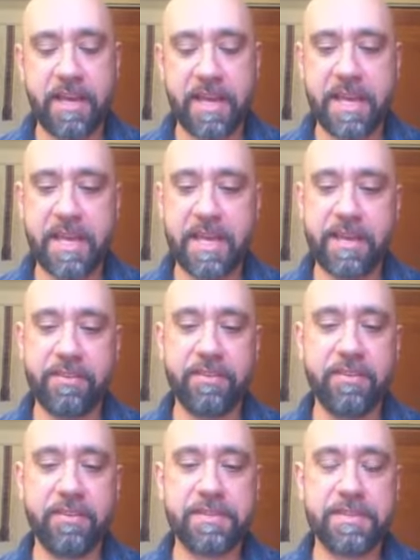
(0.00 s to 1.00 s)

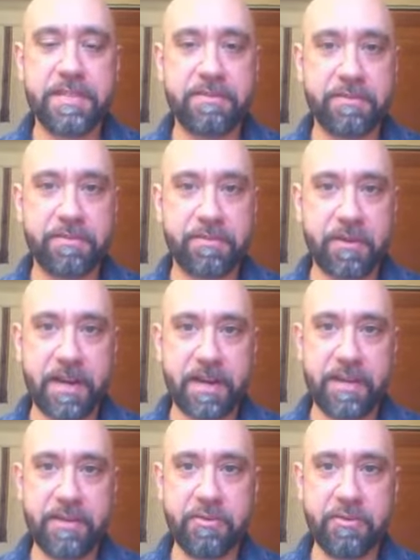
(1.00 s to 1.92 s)
and Stephen Fry,